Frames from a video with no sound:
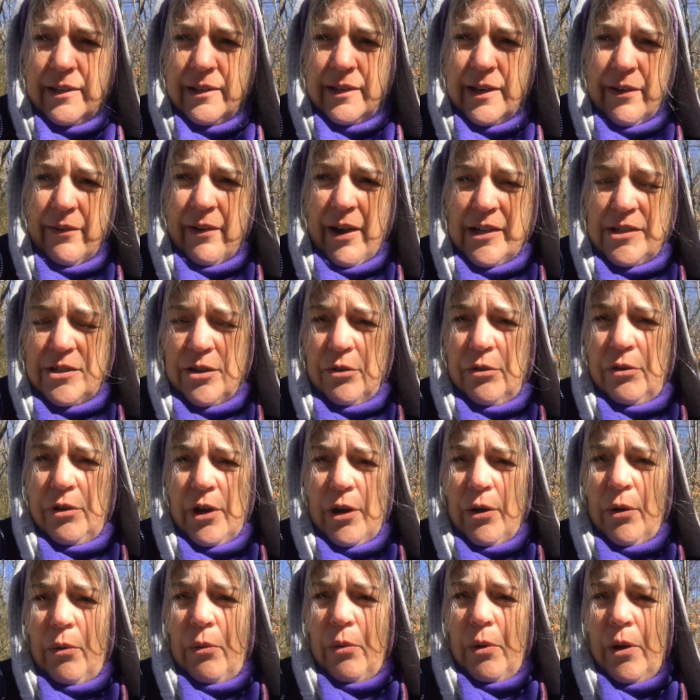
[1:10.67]
Now I don't
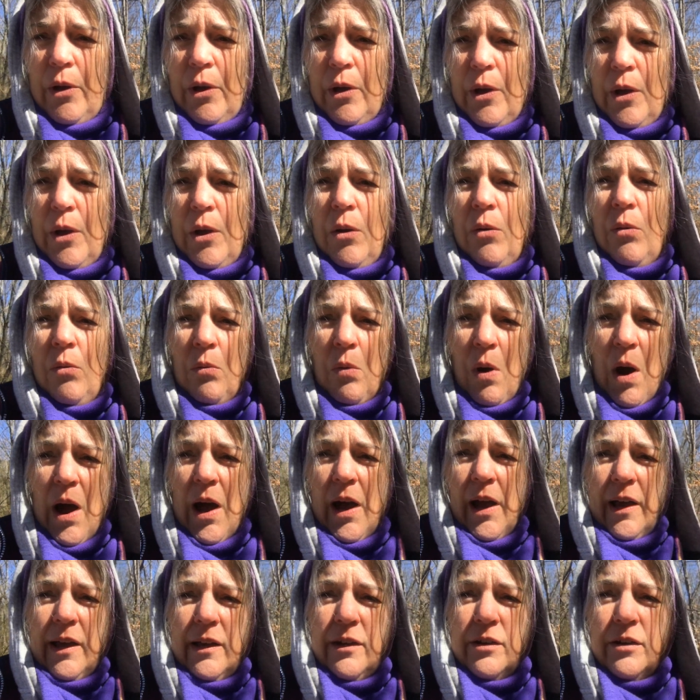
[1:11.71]
know
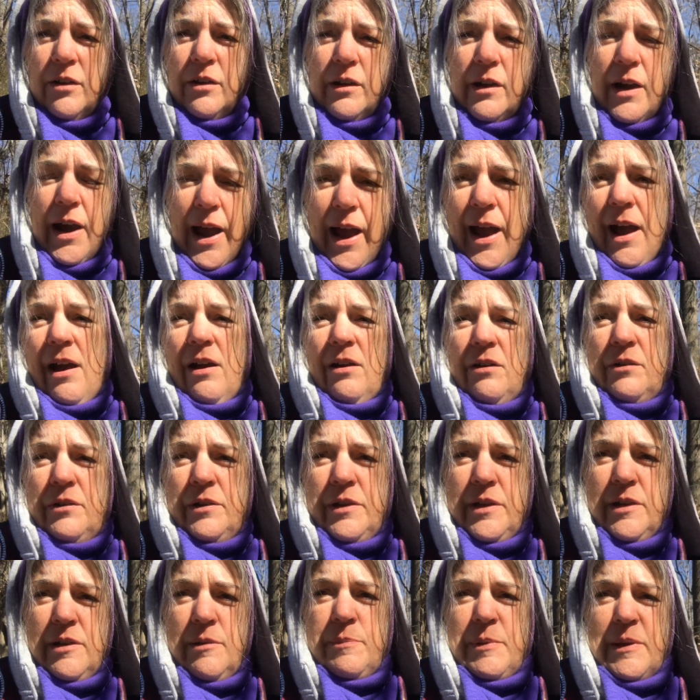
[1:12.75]
why or how
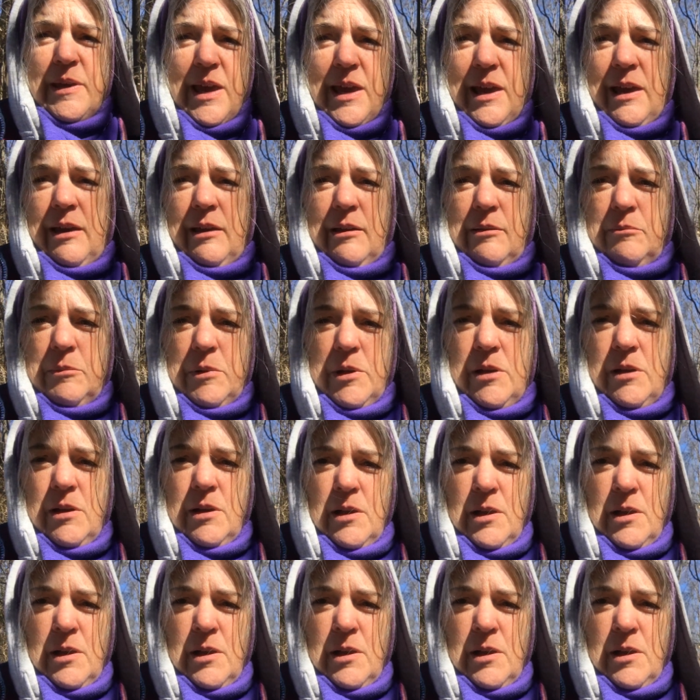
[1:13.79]
it became